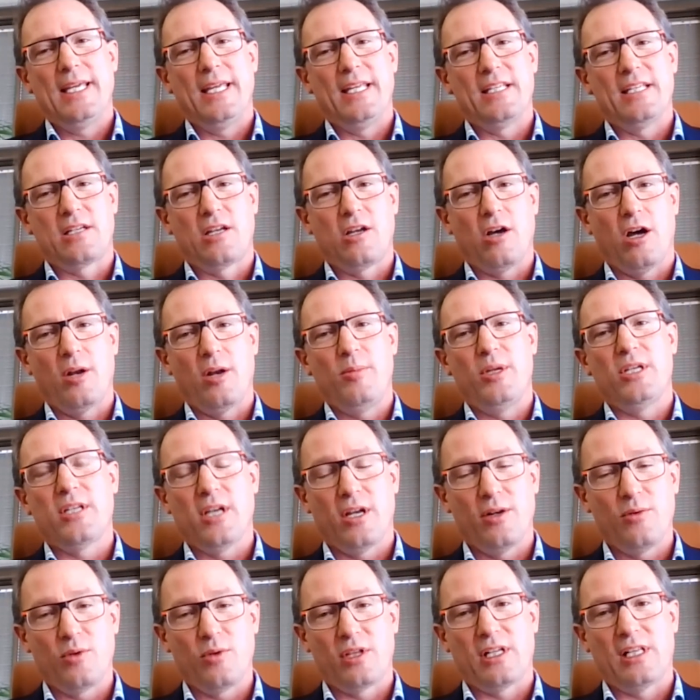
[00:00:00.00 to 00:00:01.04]
It's got to be
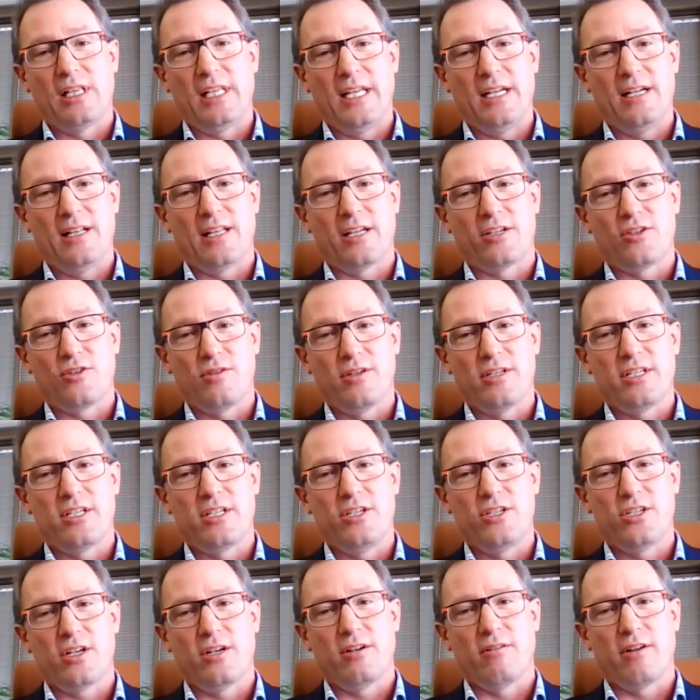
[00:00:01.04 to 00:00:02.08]
done with clean
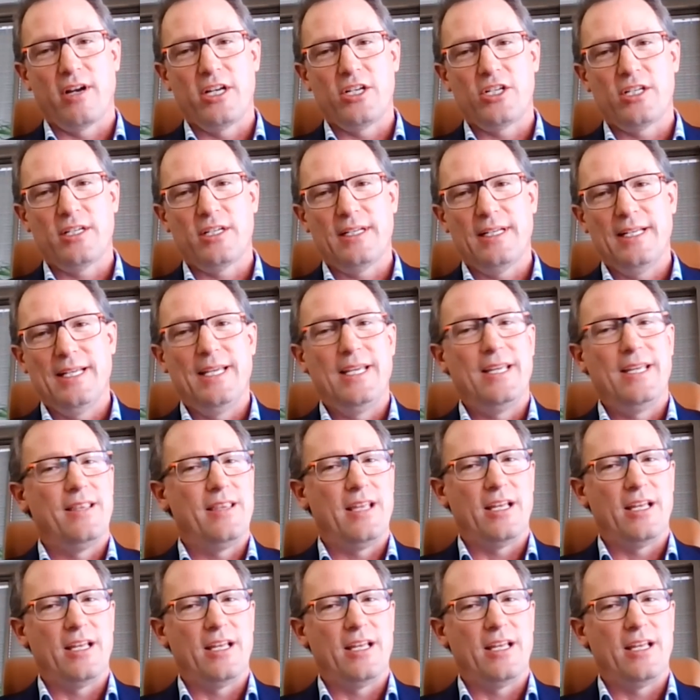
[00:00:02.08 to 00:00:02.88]
electricity generation.